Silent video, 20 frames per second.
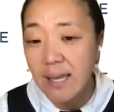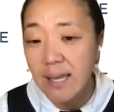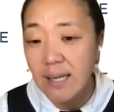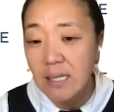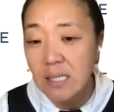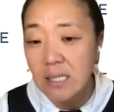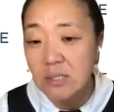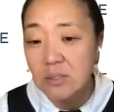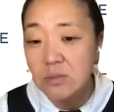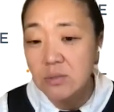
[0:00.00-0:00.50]

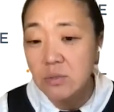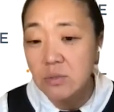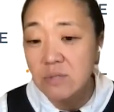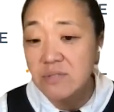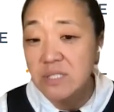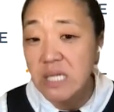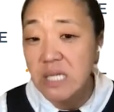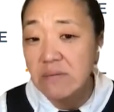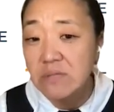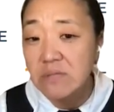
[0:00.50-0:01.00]
any sort of
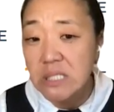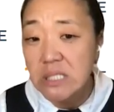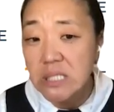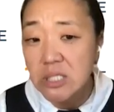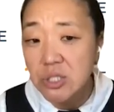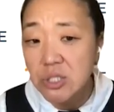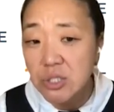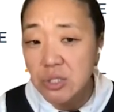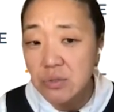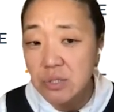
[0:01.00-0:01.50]
safety
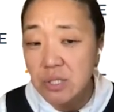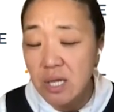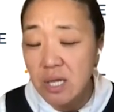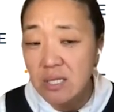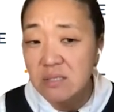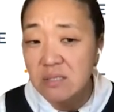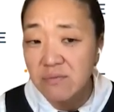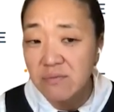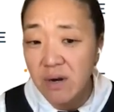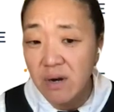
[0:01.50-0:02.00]
issues
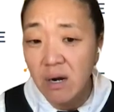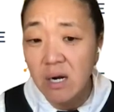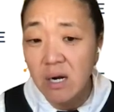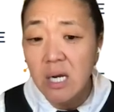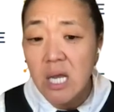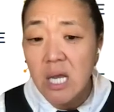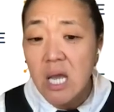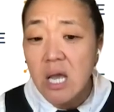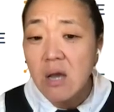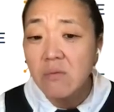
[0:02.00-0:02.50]
thus far.